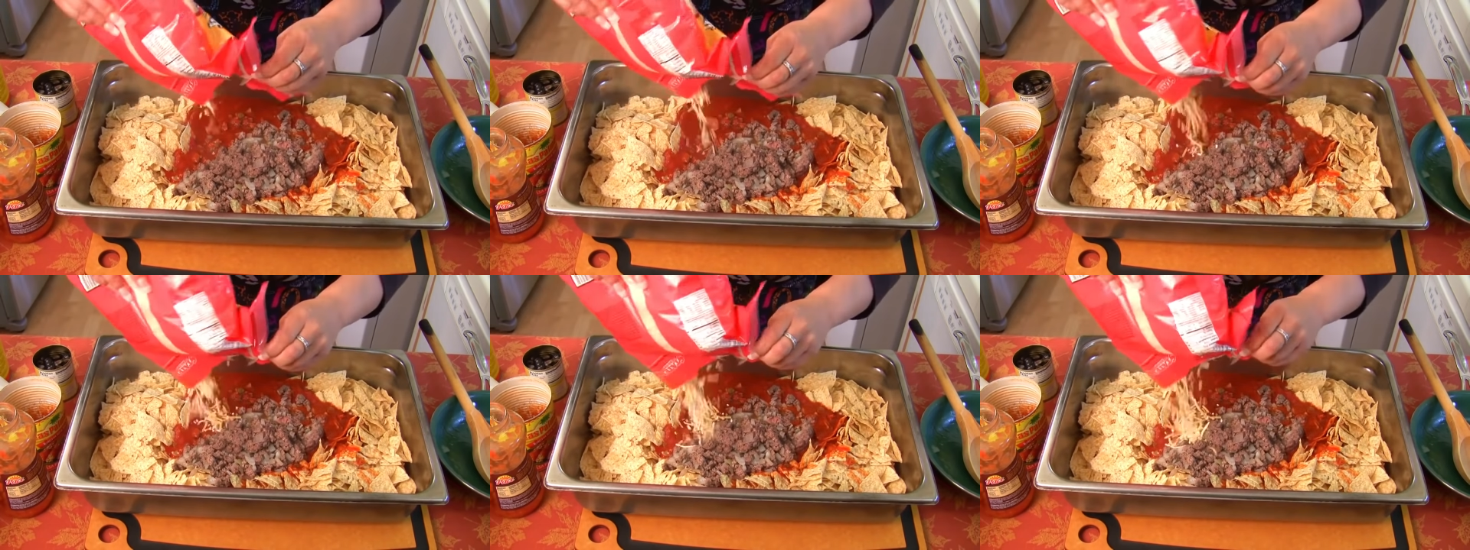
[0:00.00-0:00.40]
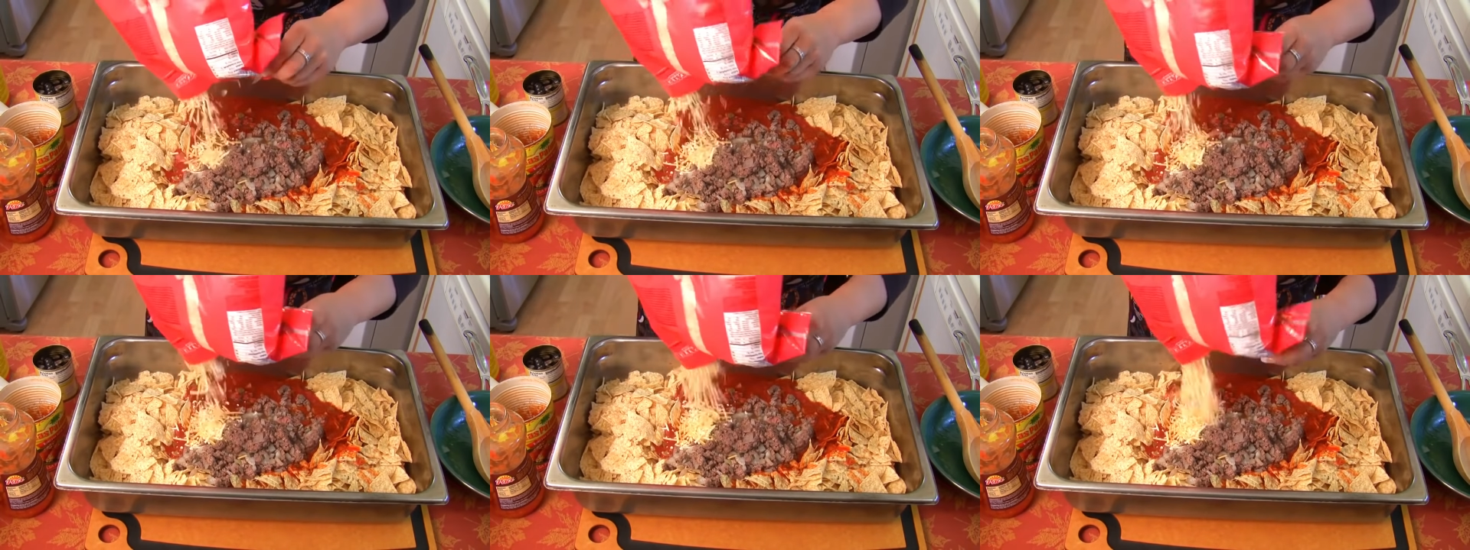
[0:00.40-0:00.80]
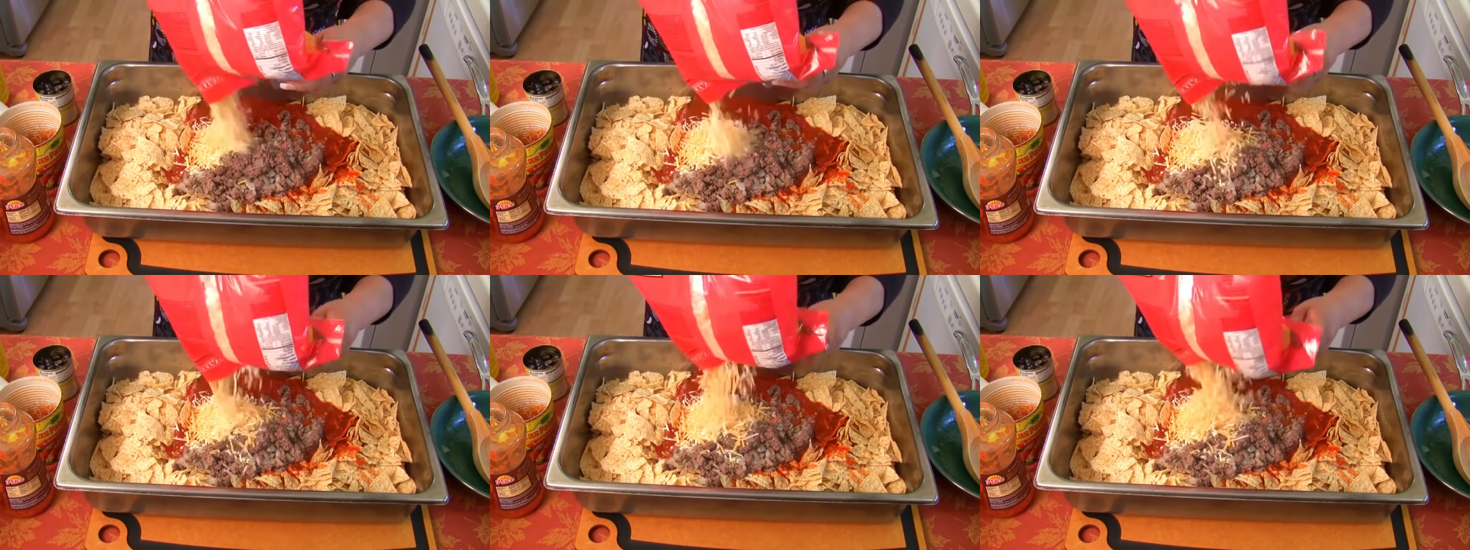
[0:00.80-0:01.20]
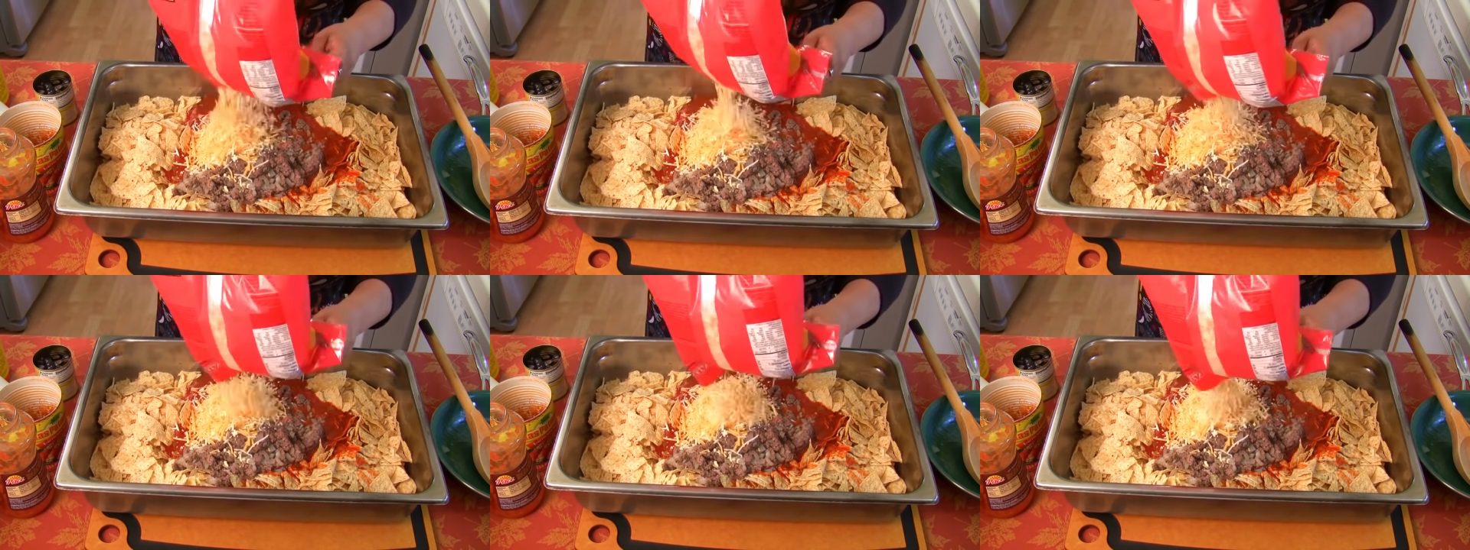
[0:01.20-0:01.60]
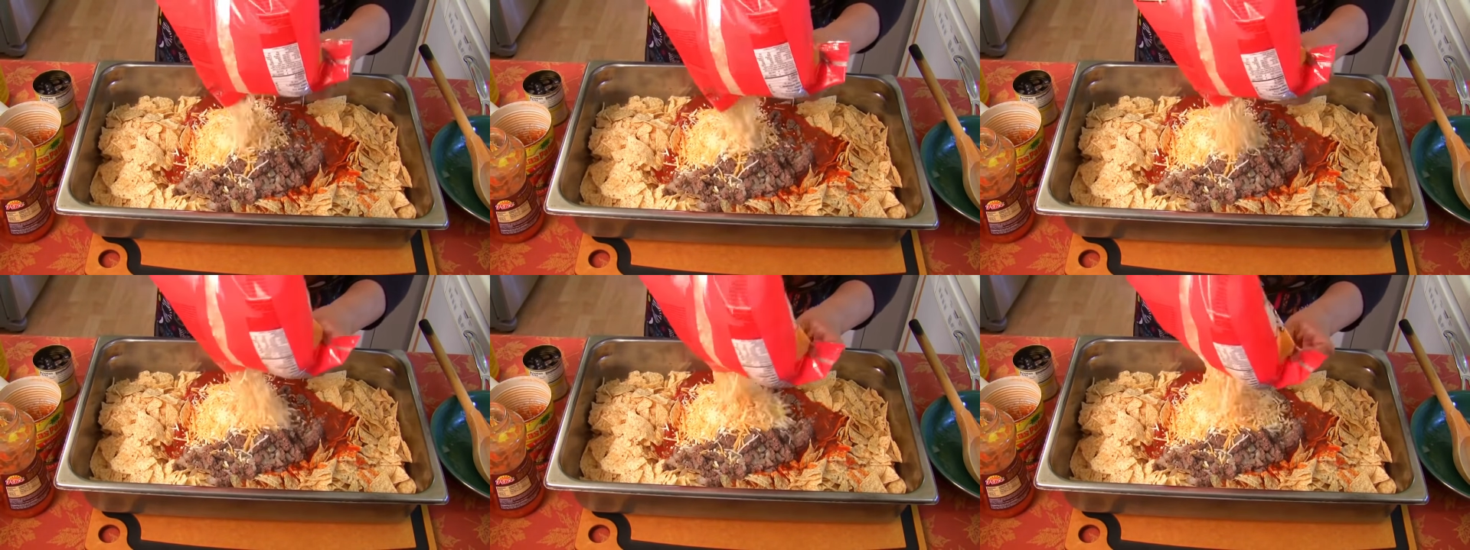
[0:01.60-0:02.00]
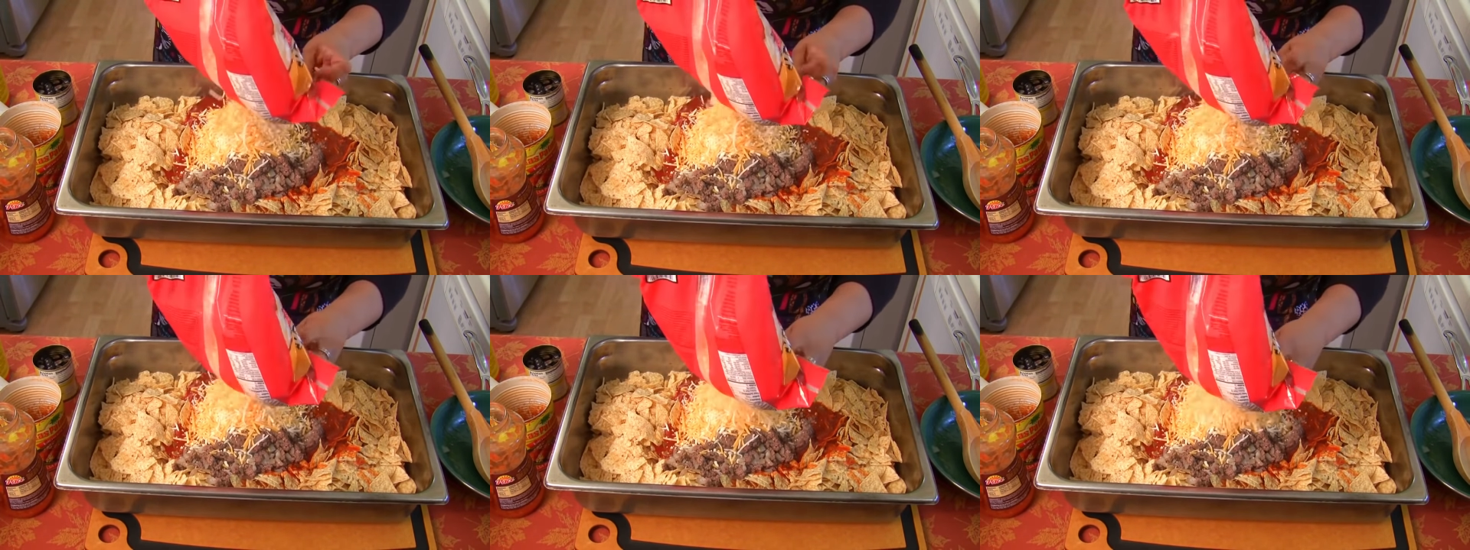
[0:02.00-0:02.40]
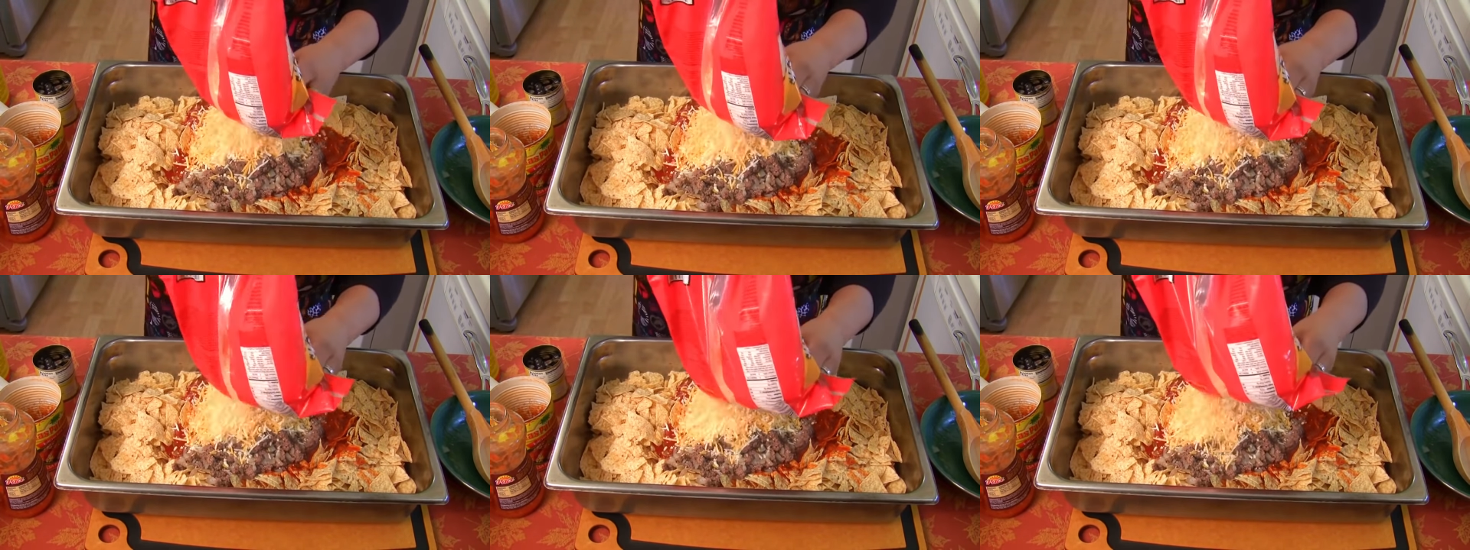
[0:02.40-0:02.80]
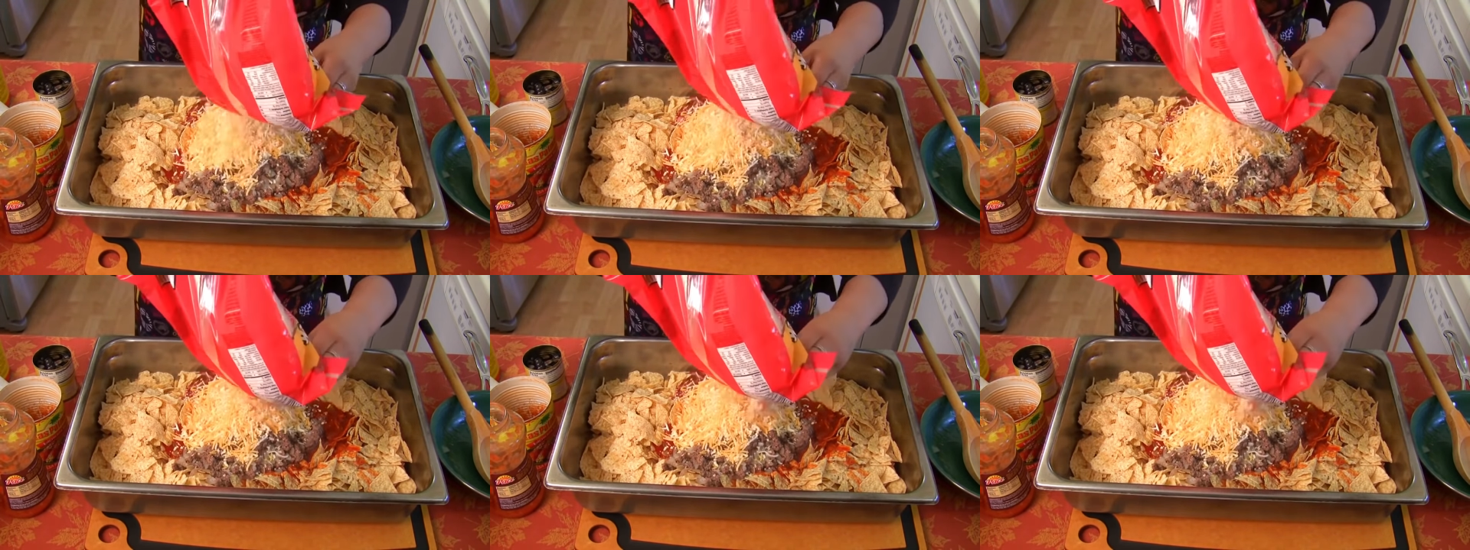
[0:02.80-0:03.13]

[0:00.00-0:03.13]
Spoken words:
Nobody's mouth can be seen.